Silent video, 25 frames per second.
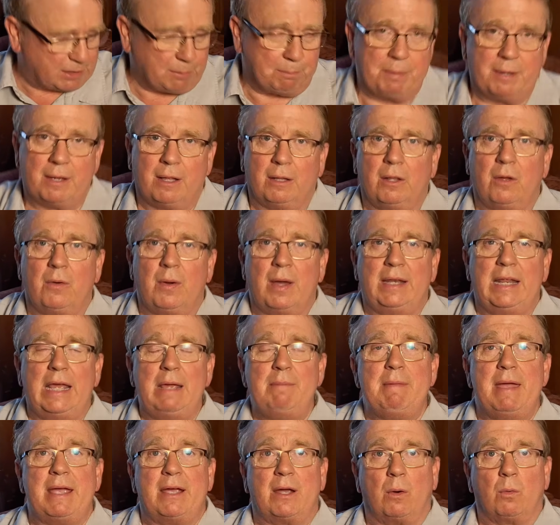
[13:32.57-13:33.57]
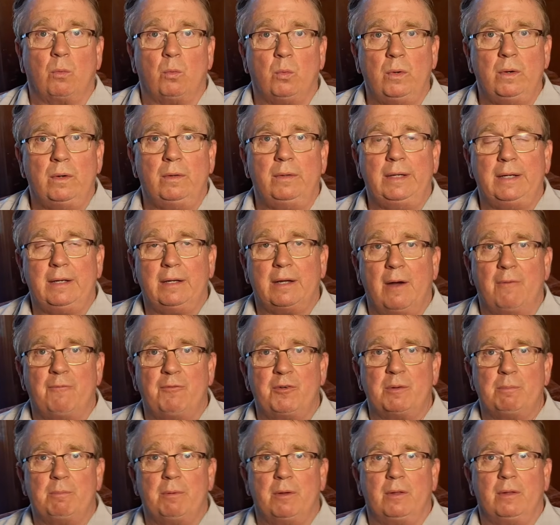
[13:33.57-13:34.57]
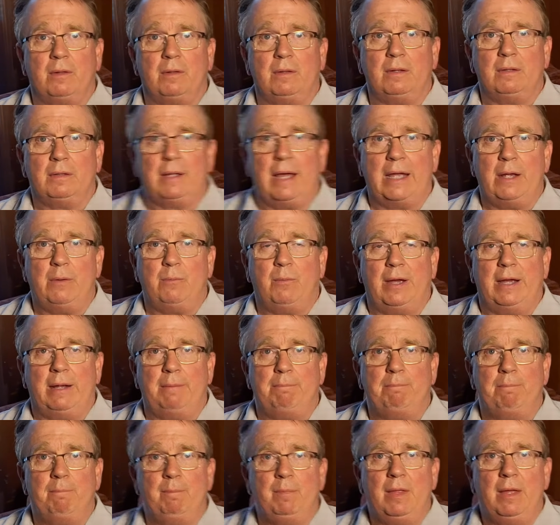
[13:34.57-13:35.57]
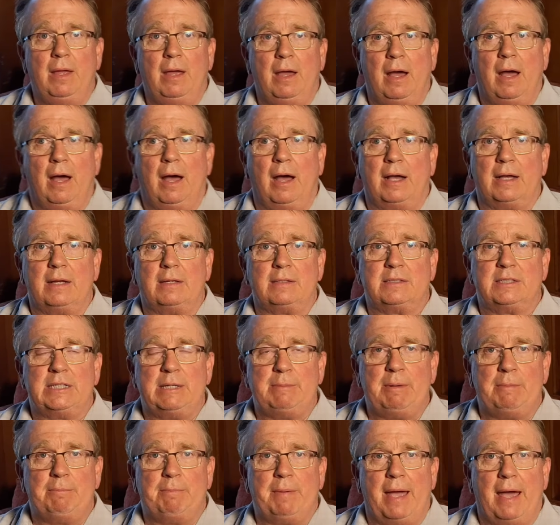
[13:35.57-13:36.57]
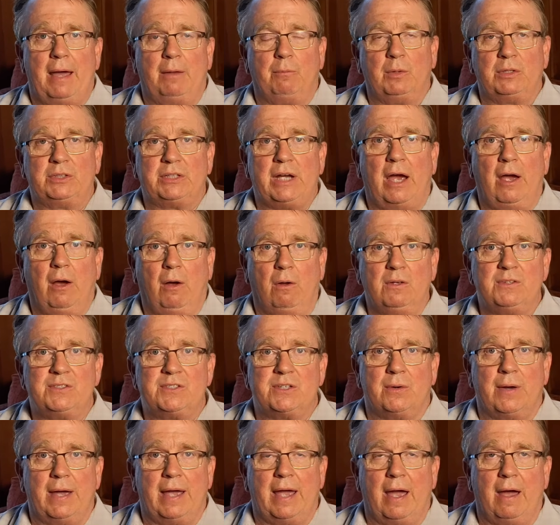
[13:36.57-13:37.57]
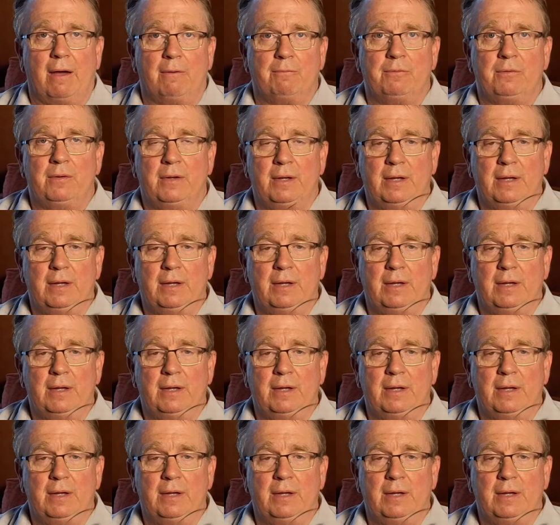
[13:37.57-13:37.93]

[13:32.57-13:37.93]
the pillow. And they make a really comfortable, lightweight sleeping pad, which I also have.